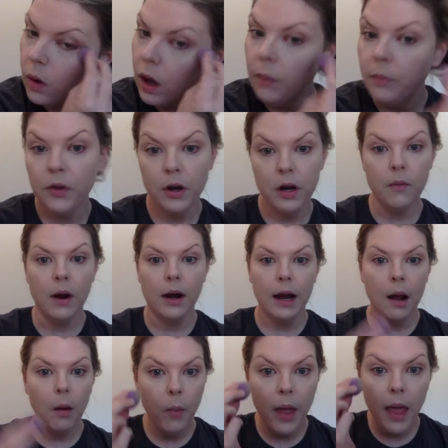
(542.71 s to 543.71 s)
well, I'm 31
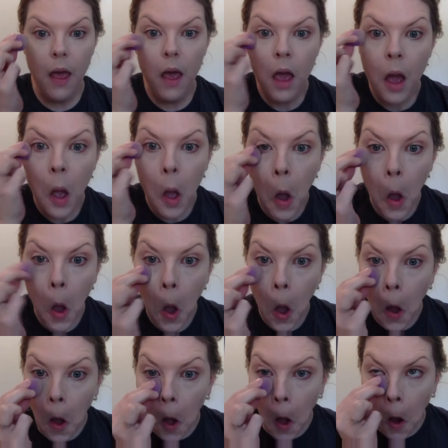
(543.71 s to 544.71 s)
now, but
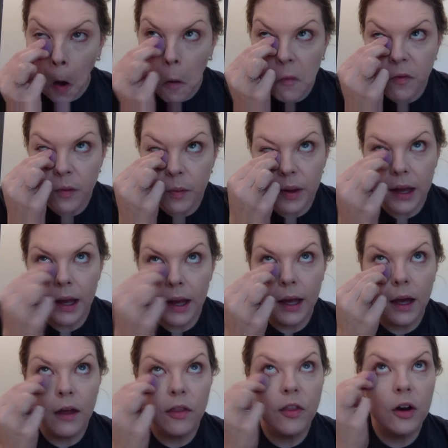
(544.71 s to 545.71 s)
for
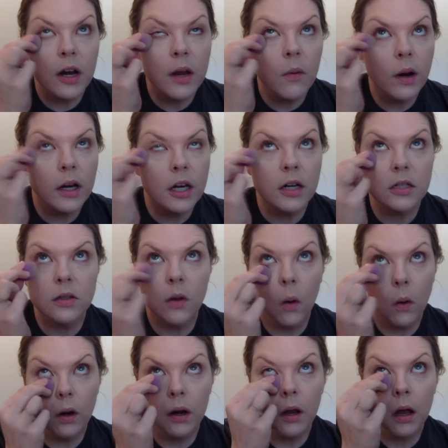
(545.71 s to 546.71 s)
being 31 years
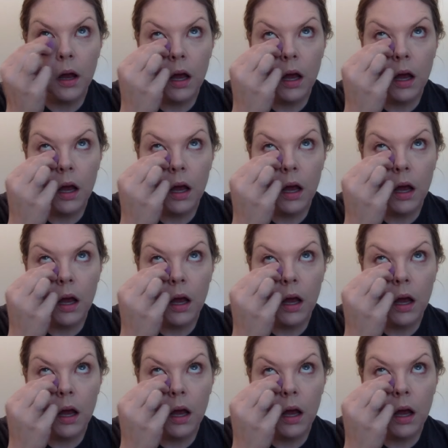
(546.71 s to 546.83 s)
old.